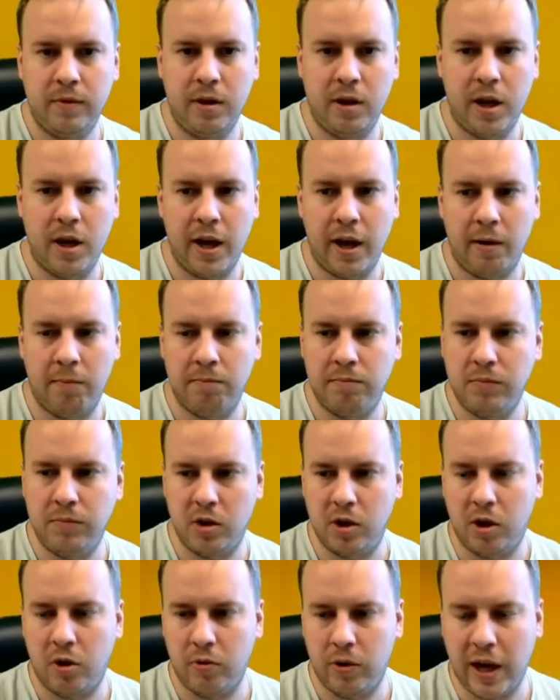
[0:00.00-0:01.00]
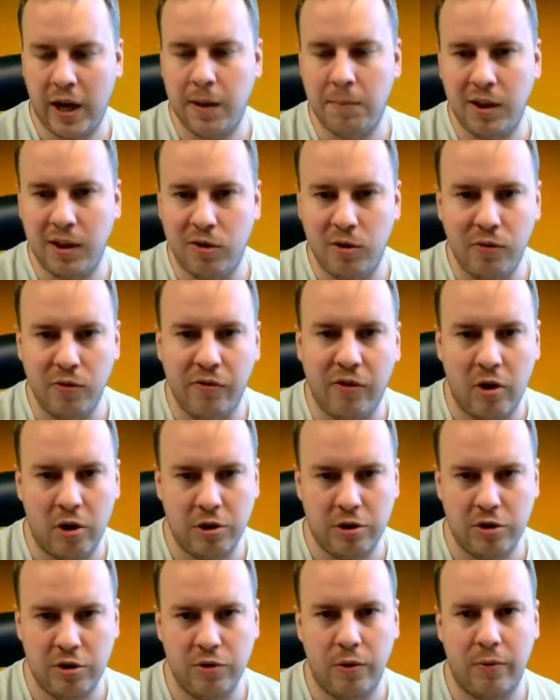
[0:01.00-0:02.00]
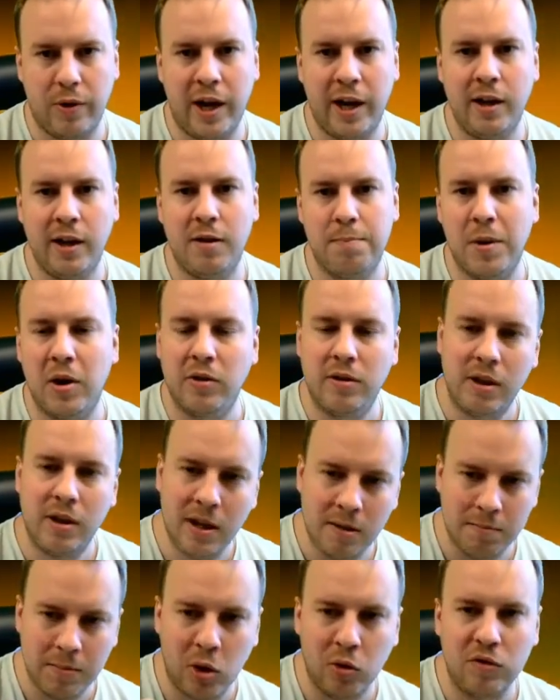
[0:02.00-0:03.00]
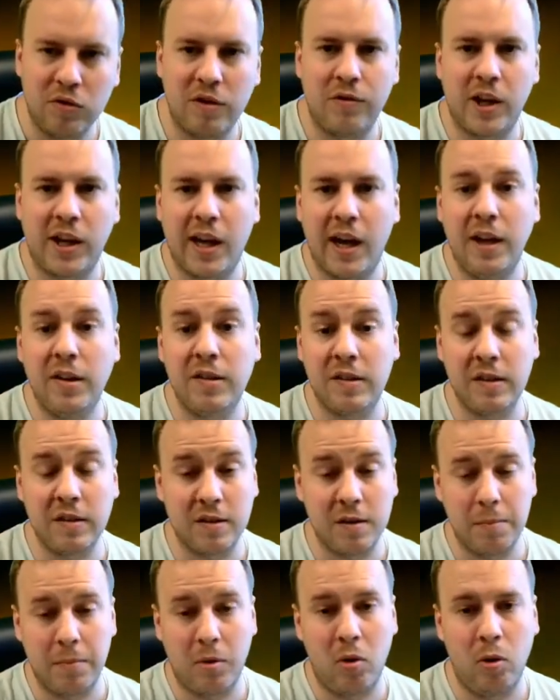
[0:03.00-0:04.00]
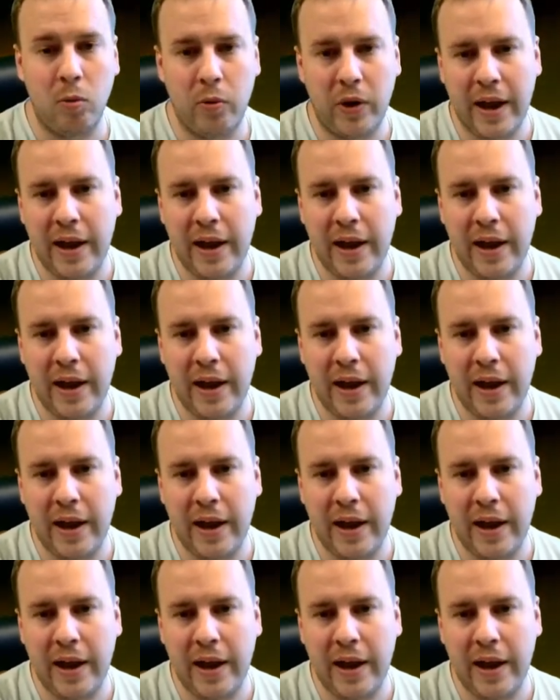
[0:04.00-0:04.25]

um, you know, aiming too far to the right, but in most of the cases, the ball would